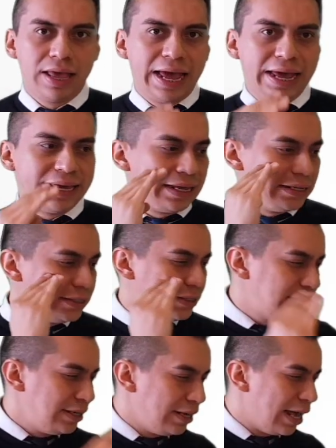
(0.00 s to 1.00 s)
I
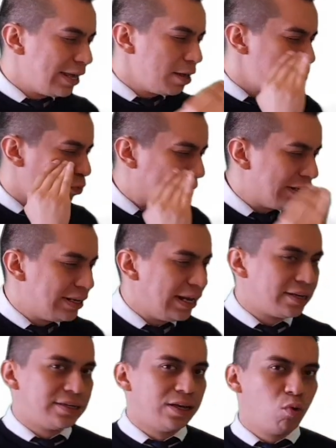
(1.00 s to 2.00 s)
can
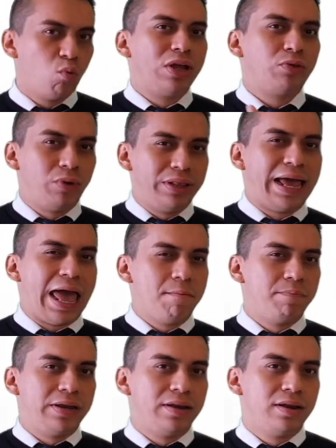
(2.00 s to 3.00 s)
predict what will
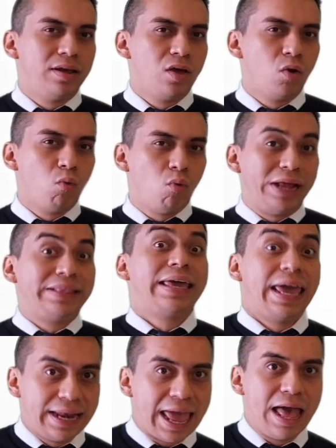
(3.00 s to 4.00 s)
happen, what
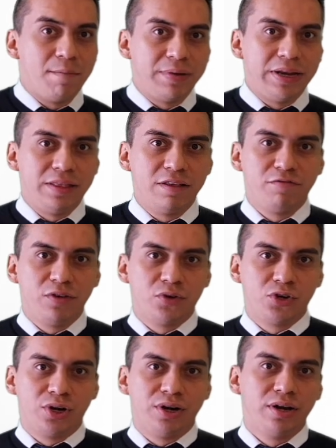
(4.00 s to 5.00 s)
can happen in the
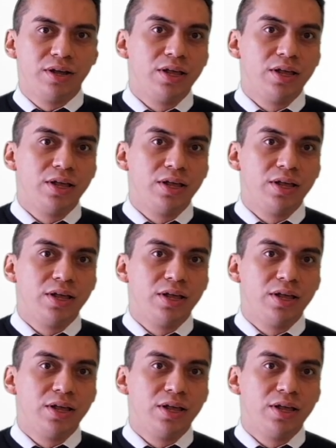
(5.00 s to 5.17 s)
future.